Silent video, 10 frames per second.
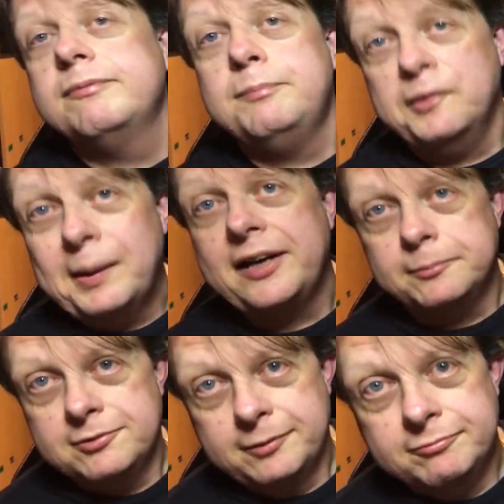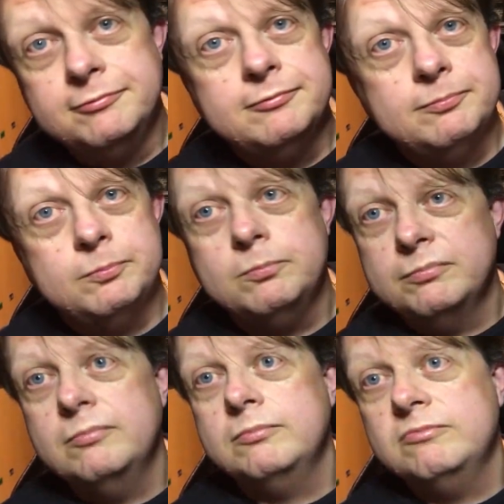Band
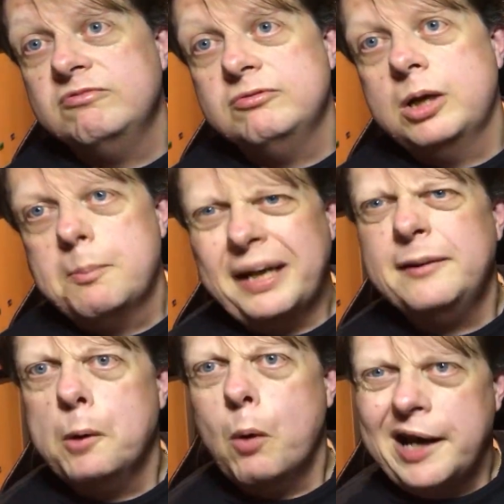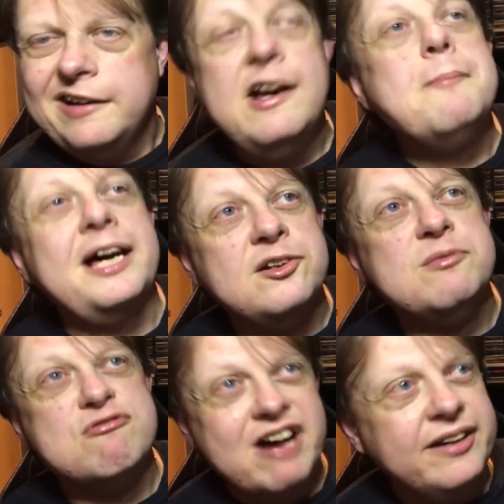on
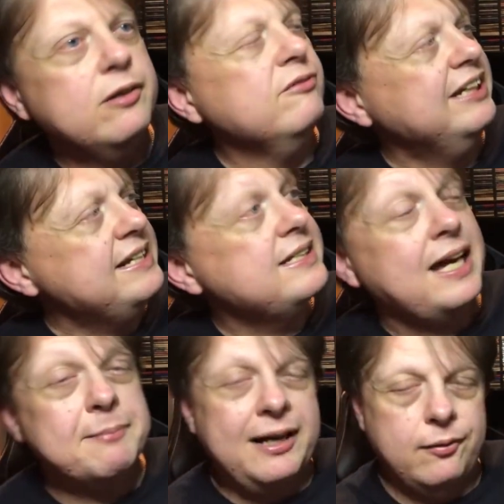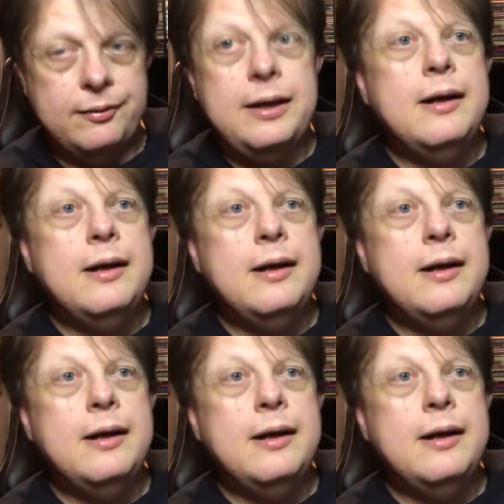the Run release came out.